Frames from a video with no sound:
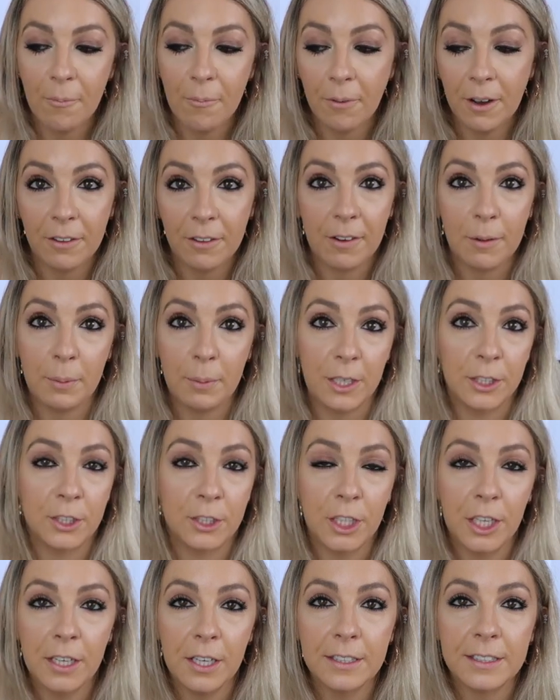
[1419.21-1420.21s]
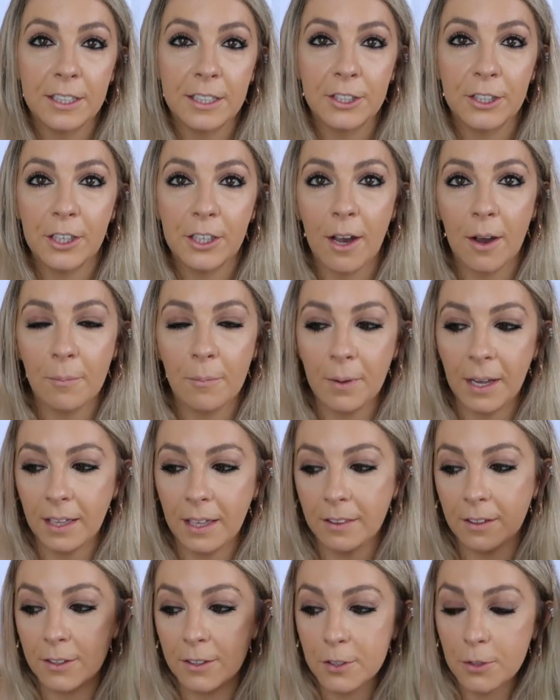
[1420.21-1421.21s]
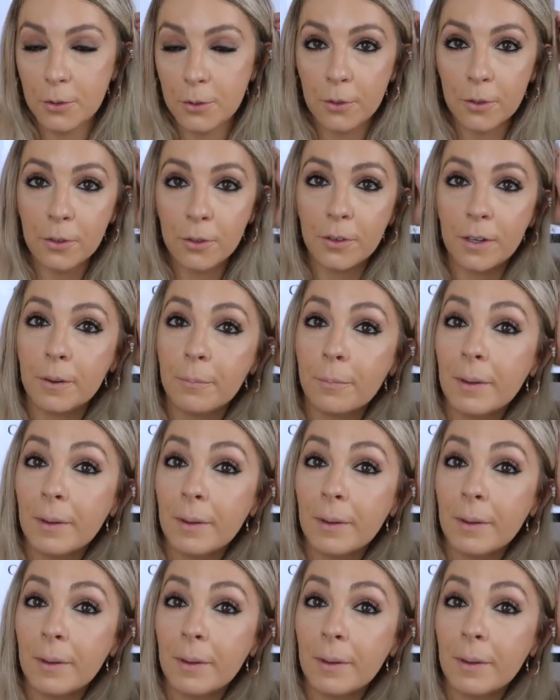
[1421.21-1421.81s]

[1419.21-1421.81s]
whether it be shoes as you come in the door.